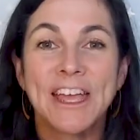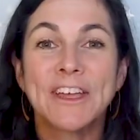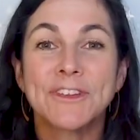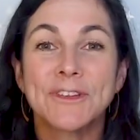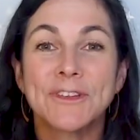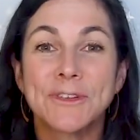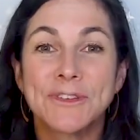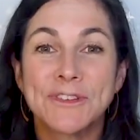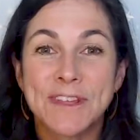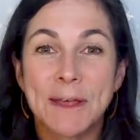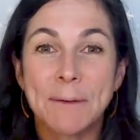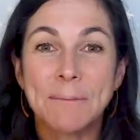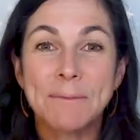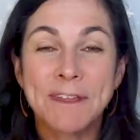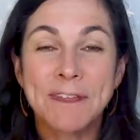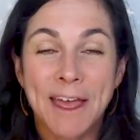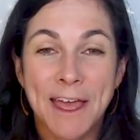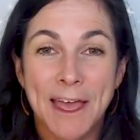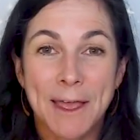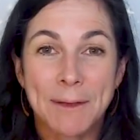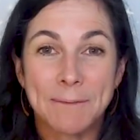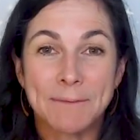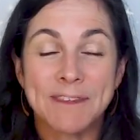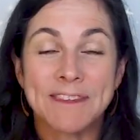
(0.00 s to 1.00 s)
So
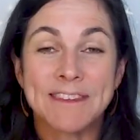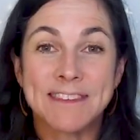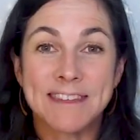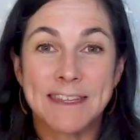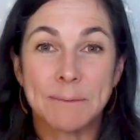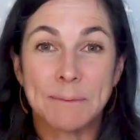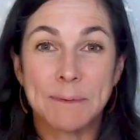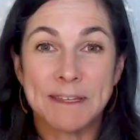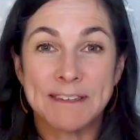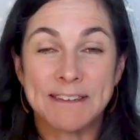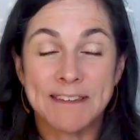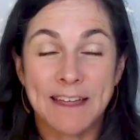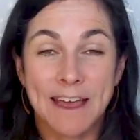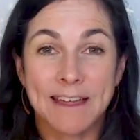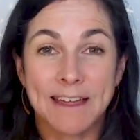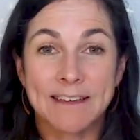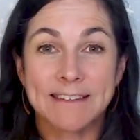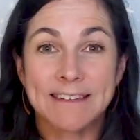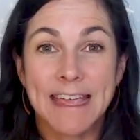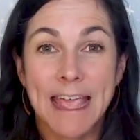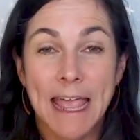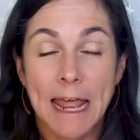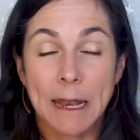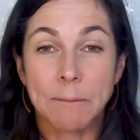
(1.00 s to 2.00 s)
sometimes the sleepy
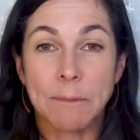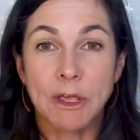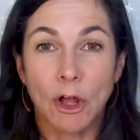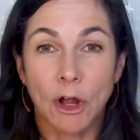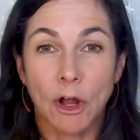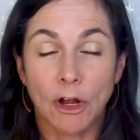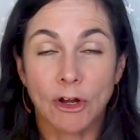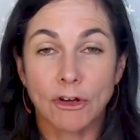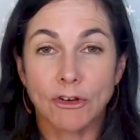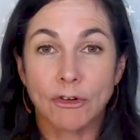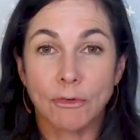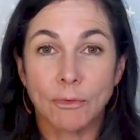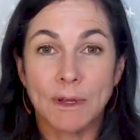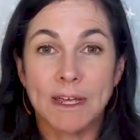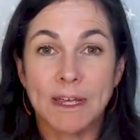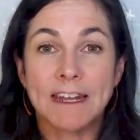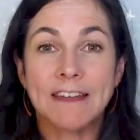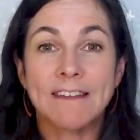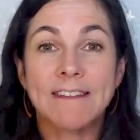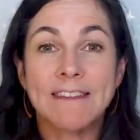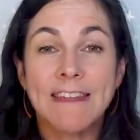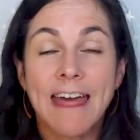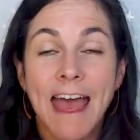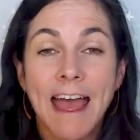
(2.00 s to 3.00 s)
signs can be hard to read,
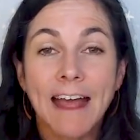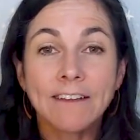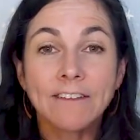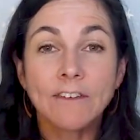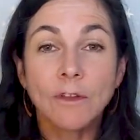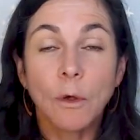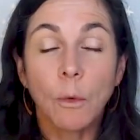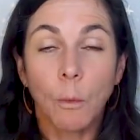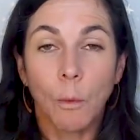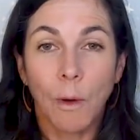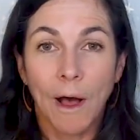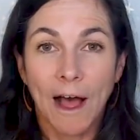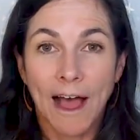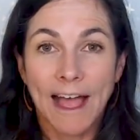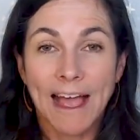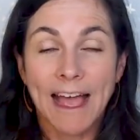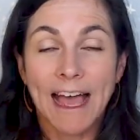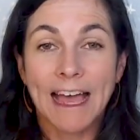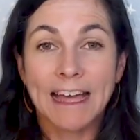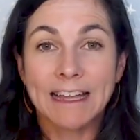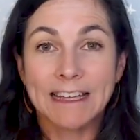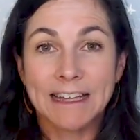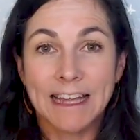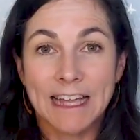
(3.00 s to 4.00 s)
and that's why
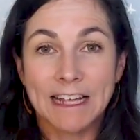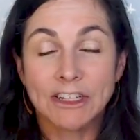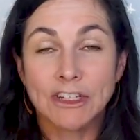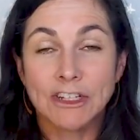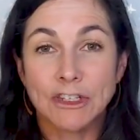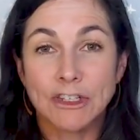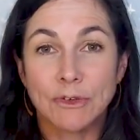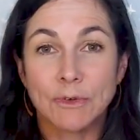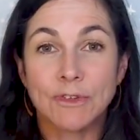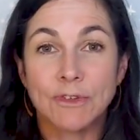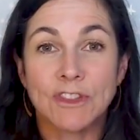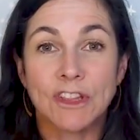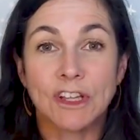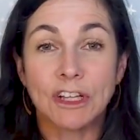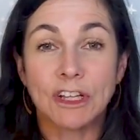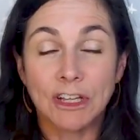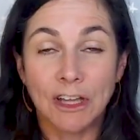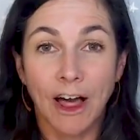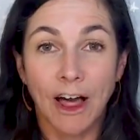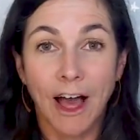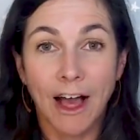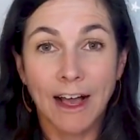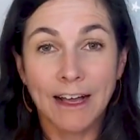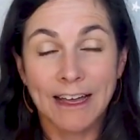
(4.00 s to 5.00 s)
I like to use the
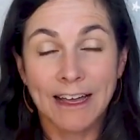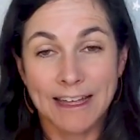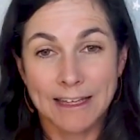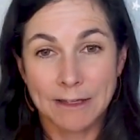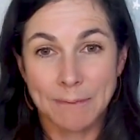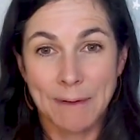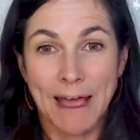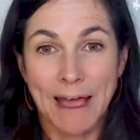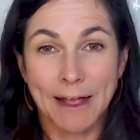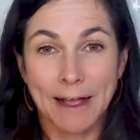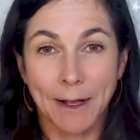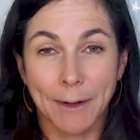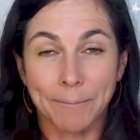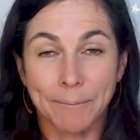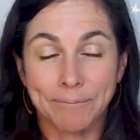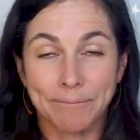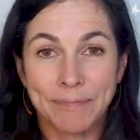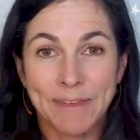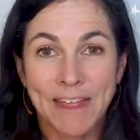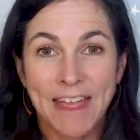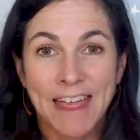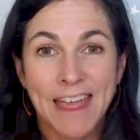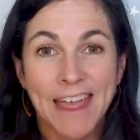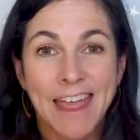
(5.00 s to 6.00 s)
clock as backup.
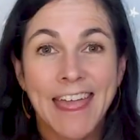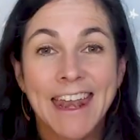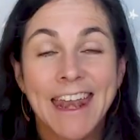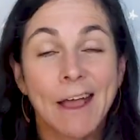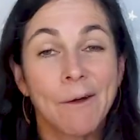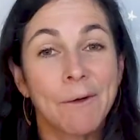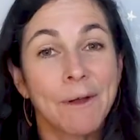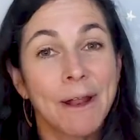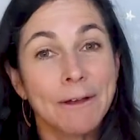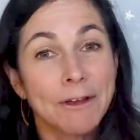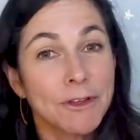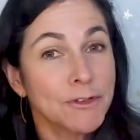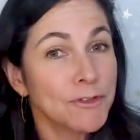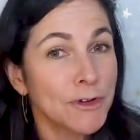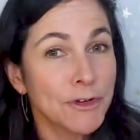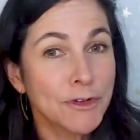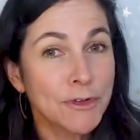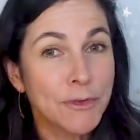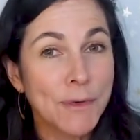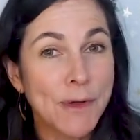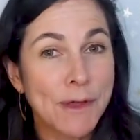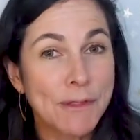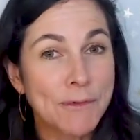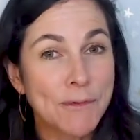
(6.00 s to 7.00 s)
Now, when I was first
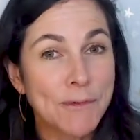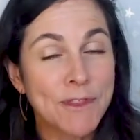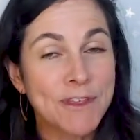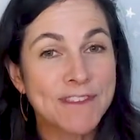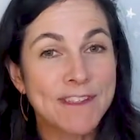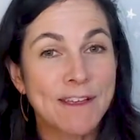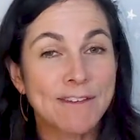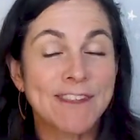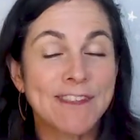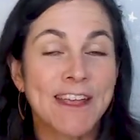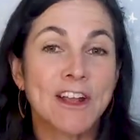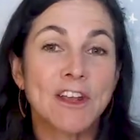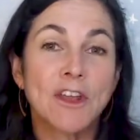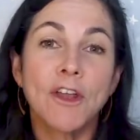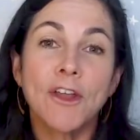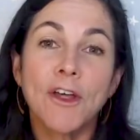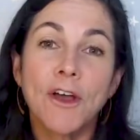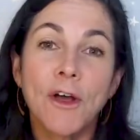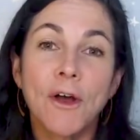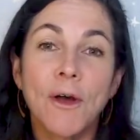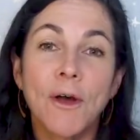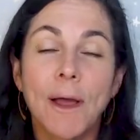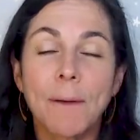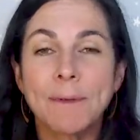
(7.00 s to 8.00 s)
going through this, I was like, no,
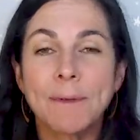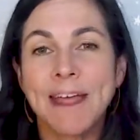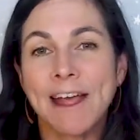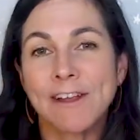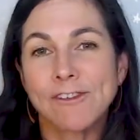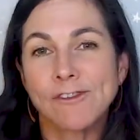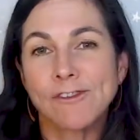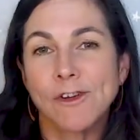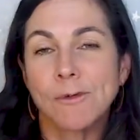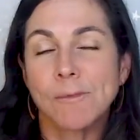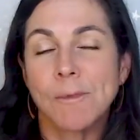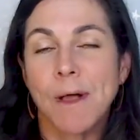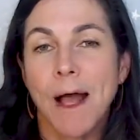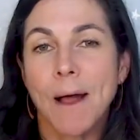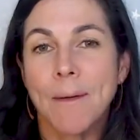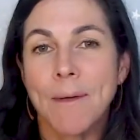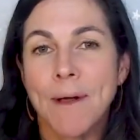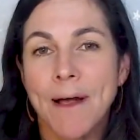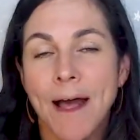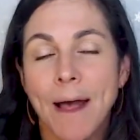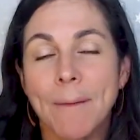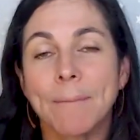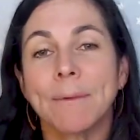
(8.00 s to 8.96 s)
I'm a natural mama.